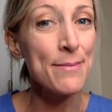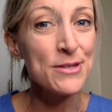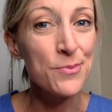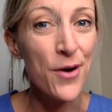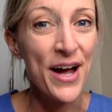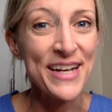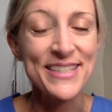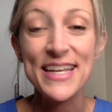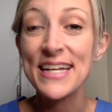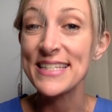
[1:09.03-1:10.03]
is Bryce,
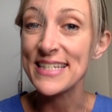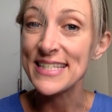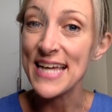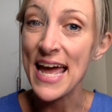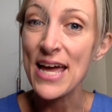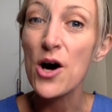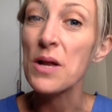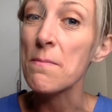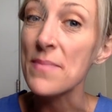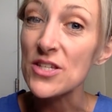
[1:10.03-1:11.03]
and today
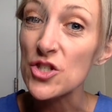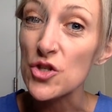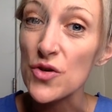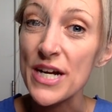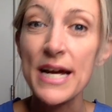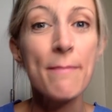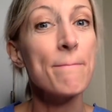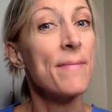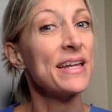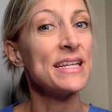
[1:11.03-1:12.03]
on Mystery
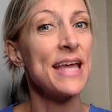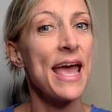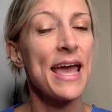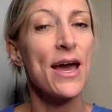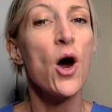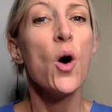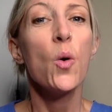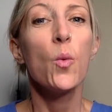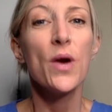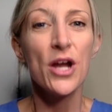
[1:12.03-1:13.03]
Monday,
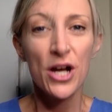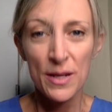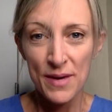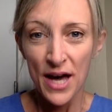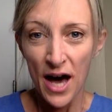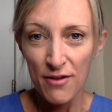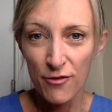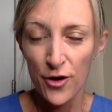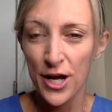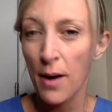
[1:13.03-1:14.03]
we are going to be
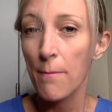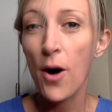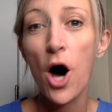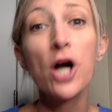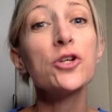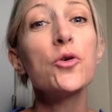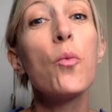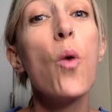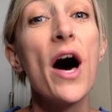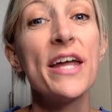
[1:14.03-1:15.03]
covering part
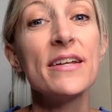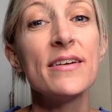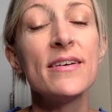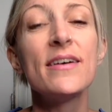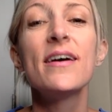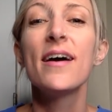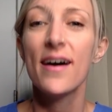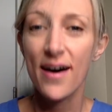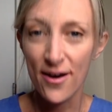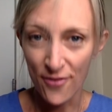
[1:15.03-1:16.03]
one
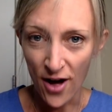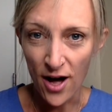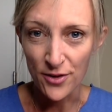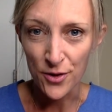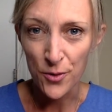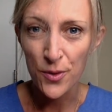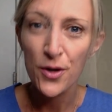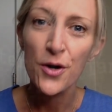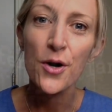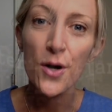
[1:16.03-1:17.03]
of Hollow
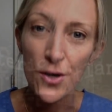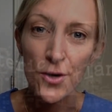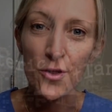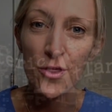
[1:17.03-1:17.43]
Earth.